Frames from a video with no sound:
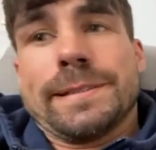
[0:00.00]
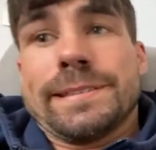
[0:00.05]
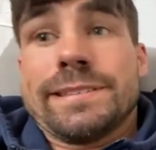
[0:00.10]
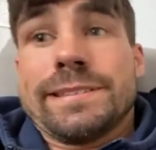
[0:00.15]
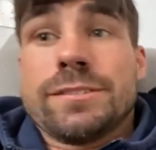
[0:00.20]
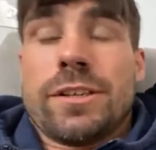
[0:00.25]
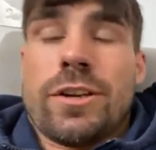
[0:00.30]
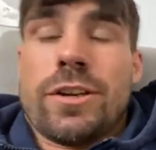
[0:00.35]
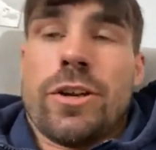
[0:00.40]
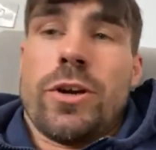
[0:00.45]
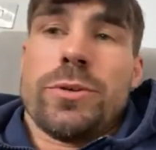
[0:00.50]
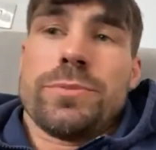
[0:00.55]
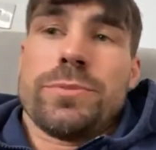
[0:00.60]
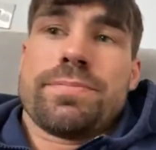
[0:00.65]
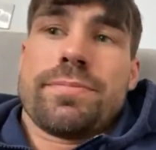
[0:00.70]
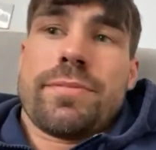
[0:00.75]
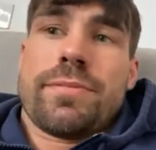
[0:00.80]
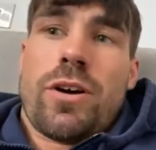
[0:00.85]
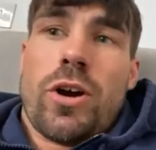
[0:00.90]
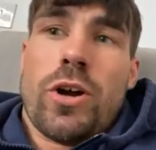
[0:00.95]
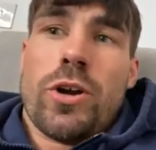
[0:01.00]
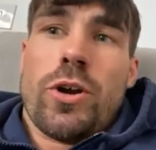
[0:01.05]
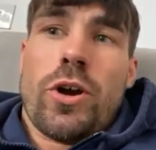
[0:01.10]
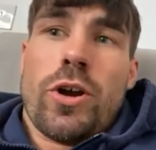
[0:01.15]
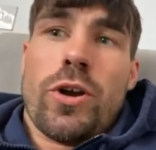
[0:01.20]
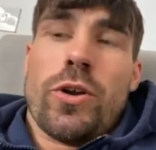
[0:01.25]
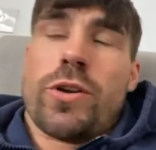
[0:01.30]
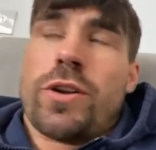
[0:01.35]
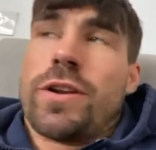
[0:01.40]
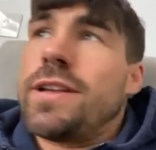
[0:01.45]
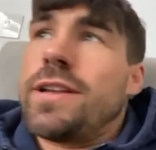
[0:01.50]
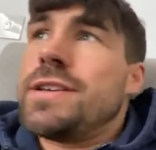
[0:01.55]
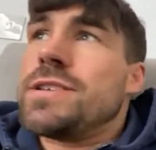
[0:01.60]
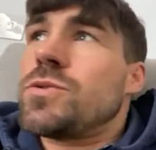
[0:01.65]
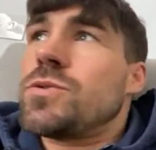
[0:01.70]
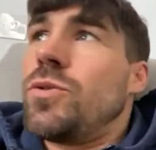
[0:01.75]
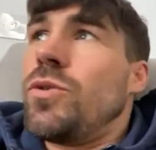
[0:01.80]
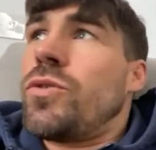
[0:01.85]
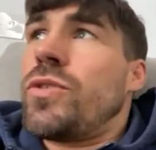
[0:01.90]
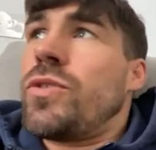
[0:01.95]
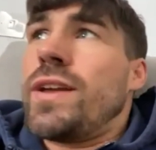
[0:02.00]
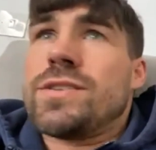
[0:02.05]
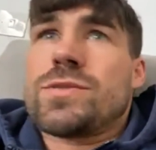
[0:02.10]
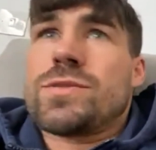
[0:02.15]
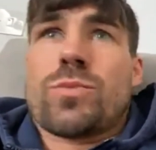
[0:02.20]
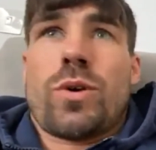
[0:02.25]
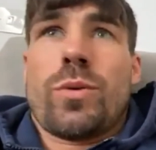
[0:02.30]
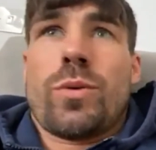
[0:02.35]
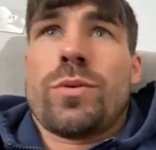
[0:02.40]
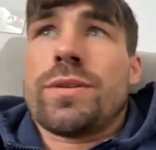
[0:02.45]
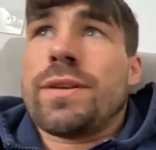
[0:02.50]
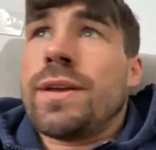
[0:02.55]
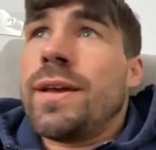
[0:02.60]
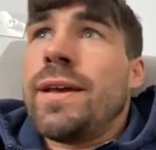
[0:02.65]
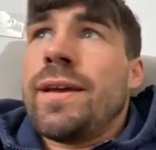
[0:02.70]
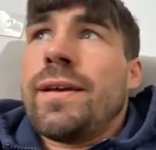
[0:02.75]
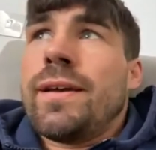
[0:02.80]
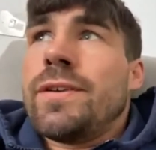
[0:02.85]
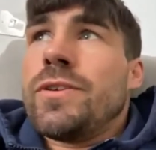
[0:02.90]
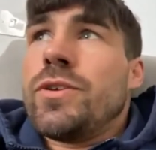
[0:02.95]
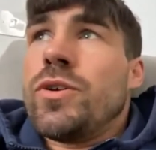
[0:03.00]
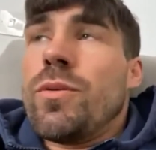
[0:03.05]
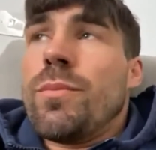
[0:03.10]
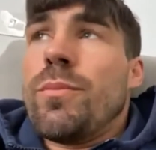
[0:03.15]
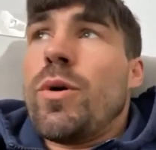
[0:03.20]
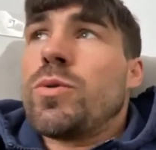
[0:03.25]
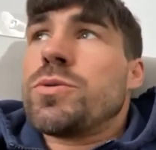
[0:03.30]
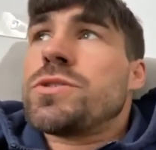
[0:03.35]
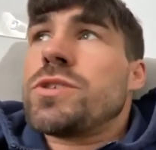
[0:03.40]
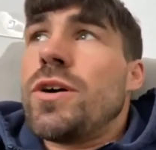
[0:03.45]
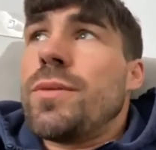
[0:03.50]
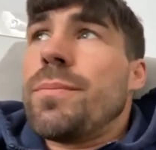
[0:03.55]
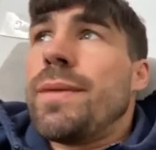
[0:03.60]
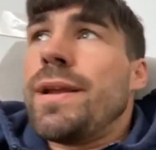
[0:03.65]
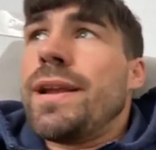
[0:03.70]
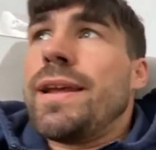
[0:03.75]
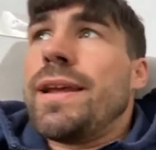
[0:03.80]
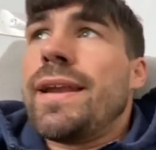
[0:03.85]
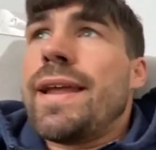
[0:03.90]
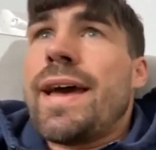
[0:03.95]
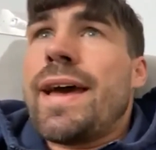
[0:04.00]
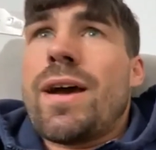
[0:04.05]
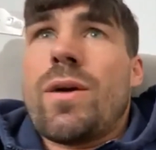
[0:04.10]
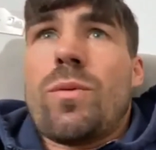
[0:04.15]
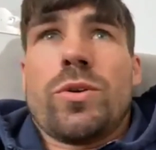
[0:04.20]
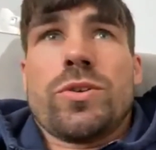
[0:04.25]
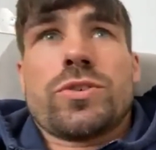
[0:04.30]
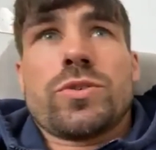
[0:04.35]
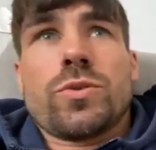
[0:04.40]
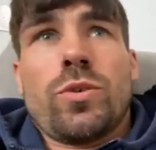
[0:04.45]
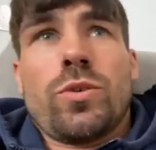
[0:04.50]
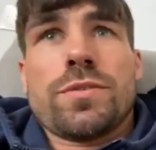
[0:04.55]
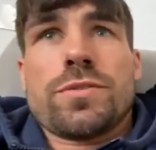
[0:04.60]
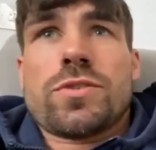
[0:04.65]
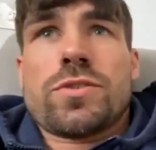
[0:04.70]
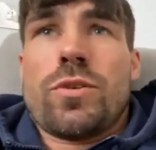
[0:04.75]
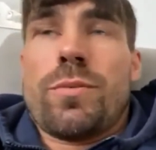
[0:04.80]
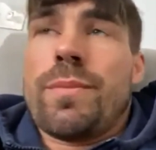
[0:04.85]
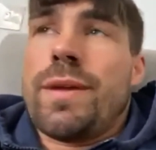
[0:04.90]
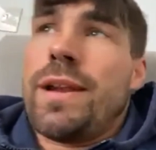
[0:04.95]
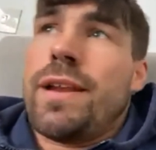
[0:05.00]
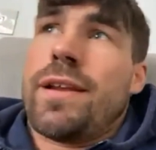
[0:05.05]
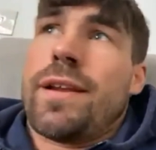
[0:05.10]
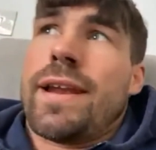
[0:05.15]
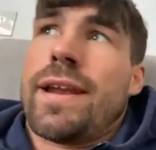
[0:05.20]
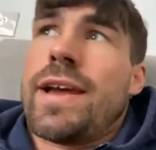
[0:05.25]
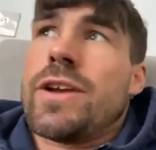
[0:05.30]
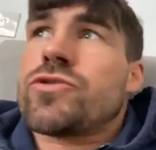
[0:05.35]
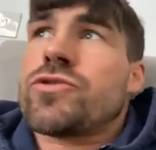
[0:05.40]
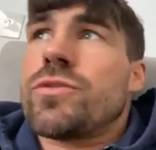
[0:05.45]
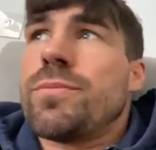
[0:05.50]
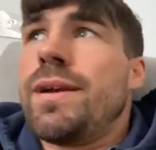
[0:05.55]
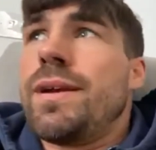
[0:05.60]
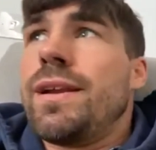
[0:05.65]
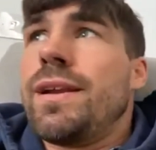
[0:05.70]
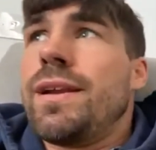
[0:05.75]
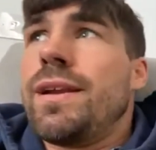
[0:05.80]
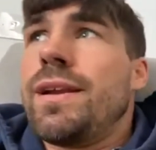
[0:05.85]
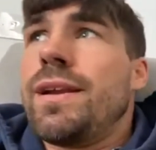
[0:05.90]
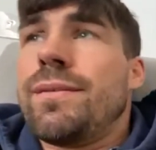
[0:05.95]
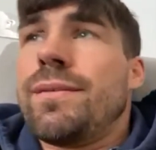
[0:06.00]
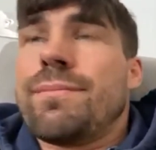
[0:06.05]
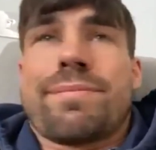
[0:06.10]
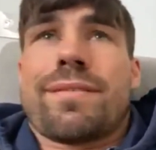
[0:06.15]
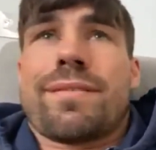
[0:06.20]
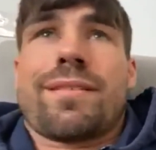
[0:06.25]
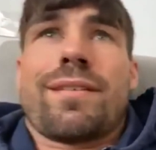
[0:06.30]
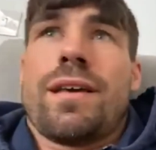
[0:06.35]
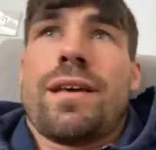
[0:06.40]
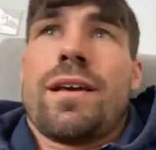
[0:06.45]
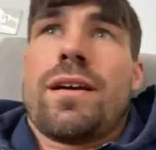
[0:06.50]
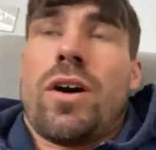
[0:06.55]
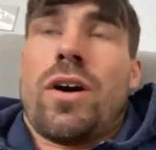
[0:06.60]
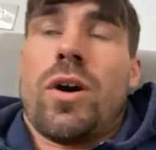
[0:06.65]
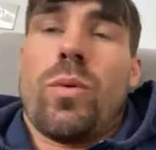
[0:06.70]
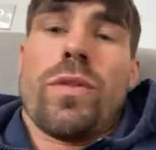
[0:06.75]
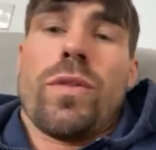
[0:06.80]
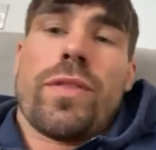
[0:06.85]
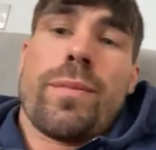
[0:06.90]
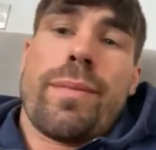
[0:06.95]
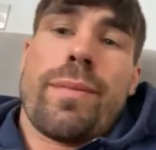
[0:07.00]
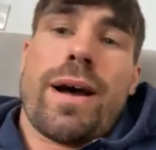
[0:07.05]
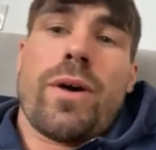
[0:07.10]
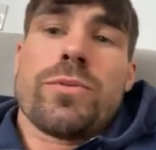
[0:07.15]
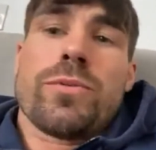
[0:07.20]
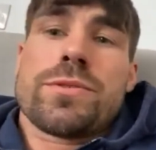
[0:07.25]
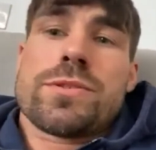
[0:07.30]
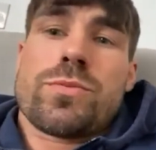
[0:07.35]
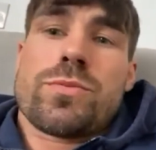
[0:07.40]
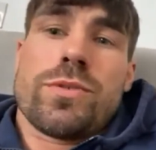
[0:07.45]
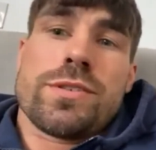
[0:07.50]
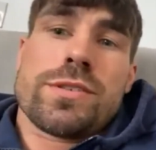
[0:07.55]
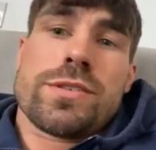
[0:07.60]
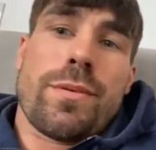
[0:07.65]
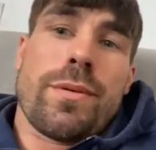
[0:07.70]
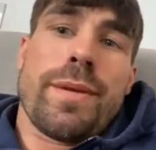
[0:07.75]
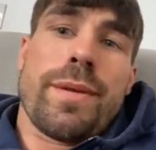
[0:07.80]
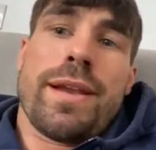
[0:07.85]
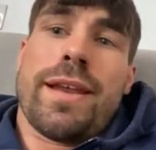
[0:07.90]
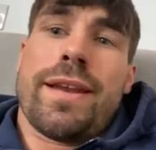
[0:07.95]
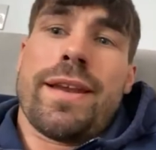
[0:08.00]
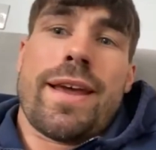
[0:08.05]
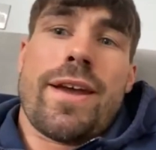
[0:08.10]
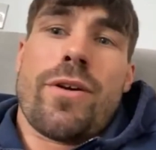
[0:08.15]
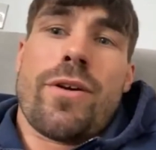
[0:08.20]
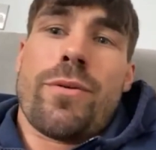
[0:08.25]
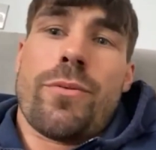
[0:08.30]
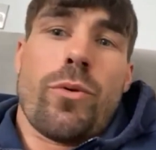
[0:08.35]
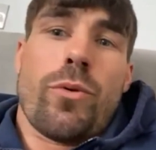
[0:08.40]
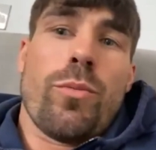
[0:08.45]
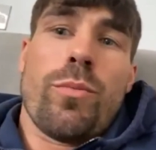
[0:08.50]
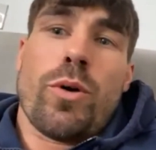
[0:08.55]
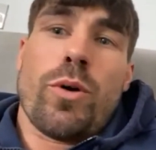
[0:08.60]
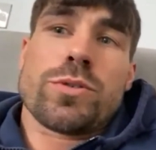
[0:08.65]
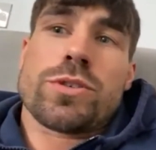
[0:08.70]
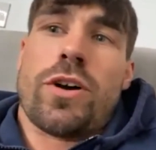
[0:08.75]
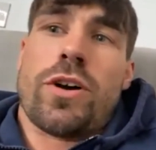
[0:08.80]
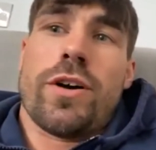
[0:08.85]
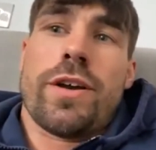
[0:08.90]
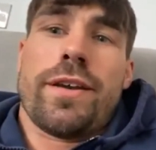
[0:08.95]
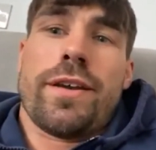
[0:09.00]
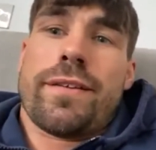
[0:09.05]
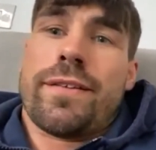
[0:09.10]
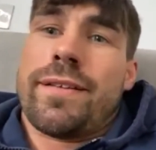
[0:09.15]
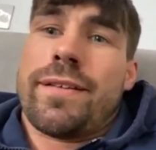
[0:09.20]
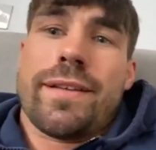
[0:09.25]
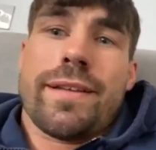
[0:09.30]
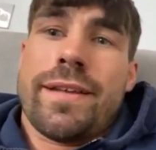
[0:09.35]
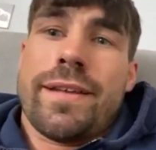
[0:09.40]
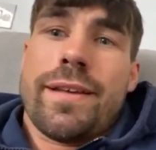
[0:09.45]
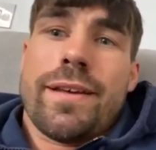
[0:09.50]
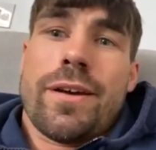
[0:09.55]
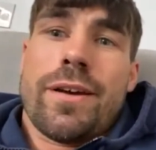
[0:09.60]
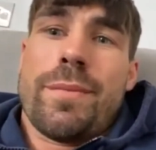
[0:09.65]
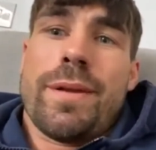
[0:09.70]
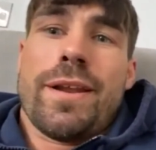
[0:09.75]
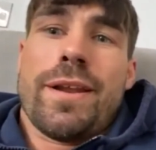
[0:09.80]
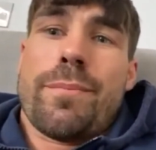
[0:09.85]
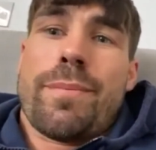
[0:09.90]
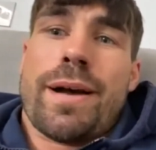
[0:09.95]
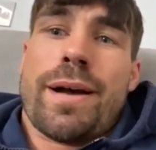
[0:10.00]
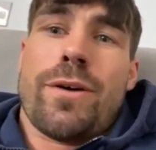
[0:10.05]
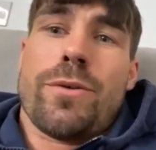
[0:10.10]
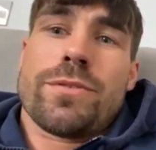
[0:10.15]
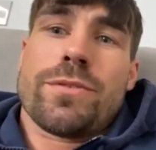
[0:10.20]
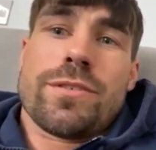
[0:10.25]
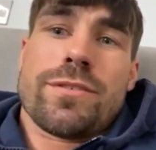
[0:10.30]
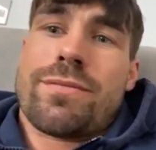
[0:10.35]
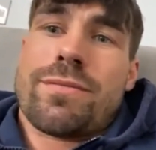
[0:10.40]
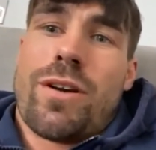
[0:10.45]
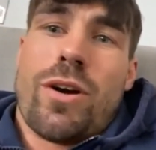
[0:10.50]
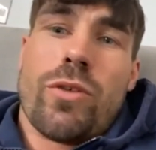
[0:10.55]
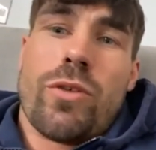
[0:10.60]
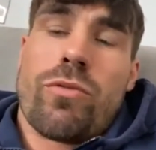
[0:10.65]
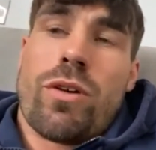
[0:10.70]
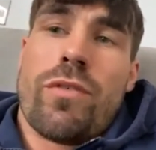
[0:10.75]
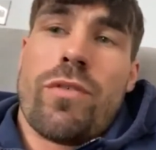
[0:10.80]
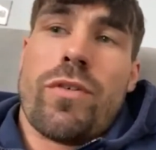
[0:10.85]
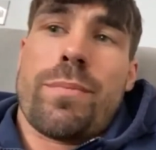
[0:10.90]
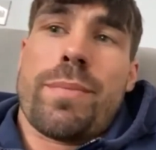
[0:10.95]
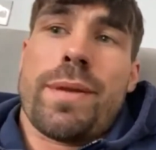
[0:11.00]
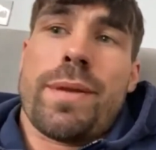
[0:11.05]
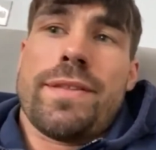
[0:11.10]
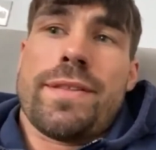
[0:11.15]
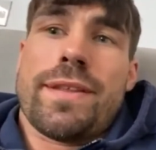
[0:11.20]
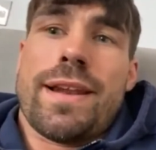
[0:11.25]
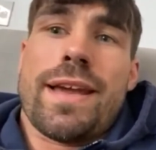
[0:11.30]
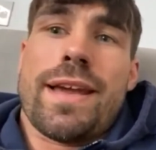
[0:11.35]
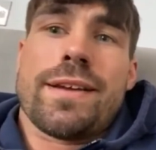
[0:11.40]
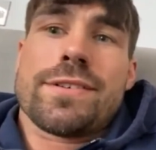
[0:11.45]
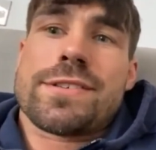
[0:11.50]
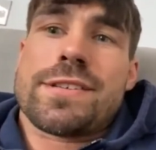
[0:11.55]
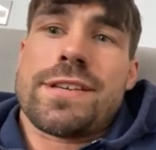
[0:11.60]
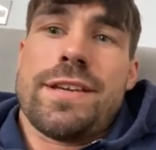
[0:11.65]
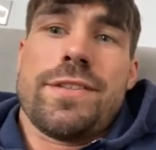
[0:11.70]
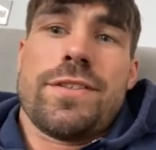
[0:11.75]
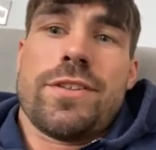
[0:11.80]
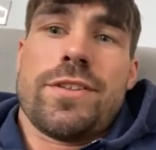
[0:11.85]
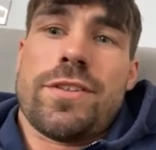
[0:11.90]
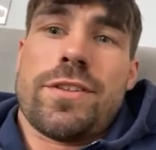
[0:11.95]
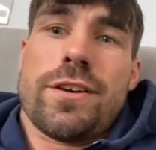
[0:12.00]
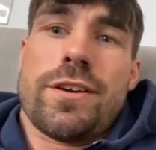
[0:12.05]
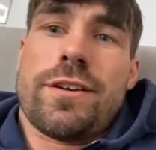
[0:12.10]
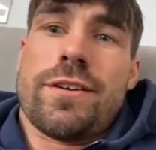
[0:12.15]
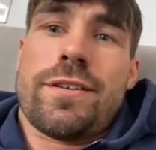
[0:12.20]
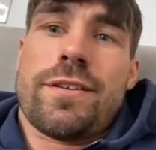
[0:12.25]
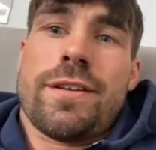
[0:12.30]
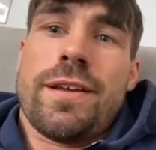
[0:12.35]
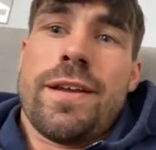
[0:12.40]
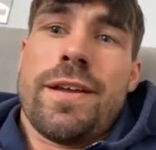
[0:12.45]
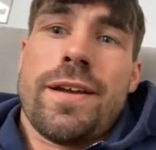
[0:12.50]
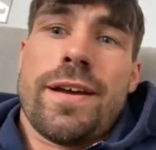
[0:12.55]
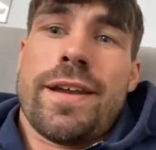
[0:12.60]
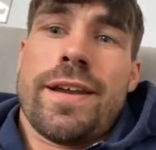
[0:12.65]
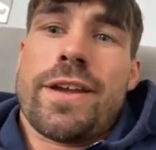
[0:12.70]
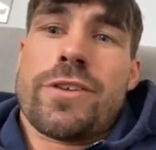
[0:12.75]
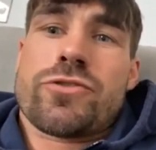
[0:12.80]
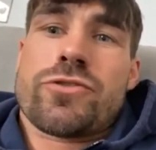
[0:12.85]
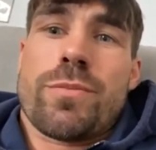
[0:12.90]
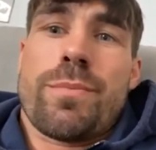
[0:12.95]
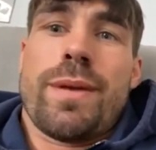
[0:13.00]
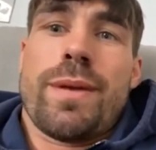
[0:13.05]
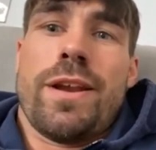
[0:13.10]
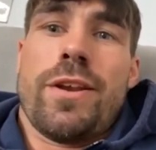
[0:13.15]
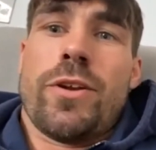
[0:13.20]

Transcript: you know, I, I look at these sort of things. Why would, you're a multi-millionaire? What do you want? Two million, an extra million? I want the belts. Once I'm a millionaire or multi, a million pounds, I'd rather be the legacy than the an extra million